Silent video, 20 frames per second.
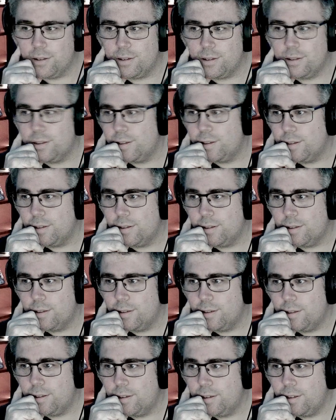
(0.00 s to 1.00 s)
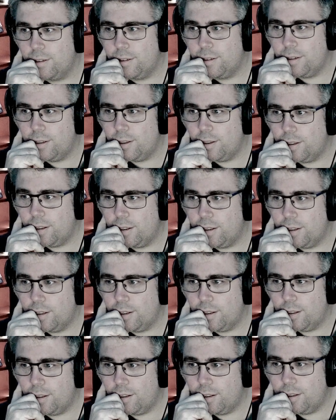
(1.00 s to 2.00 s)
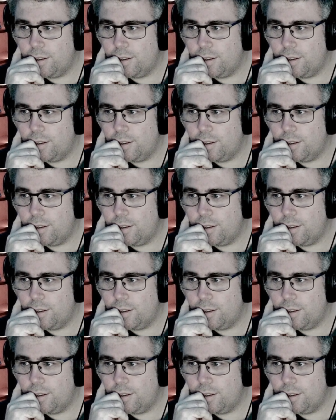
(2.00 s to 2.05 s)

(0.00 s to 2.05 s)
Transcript: I don't know that it would go that far, but we'll